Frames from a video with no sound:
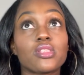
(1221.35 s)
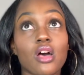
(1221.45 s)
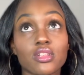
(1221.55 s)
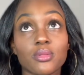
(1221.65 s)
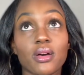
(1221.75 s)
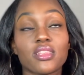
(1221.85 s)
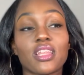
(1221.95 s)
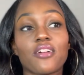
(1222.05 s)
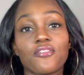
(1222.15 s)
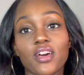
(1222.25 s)
talked about that
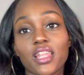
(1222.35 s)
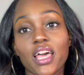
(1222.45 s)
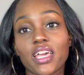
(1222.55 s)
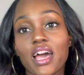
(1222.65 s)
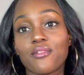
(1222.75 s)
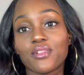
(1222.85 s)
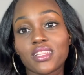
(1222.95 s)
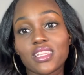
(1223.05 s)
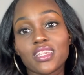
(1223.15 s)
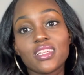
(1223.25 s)
I felt like I
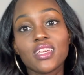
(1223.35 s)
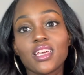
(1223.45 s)
really,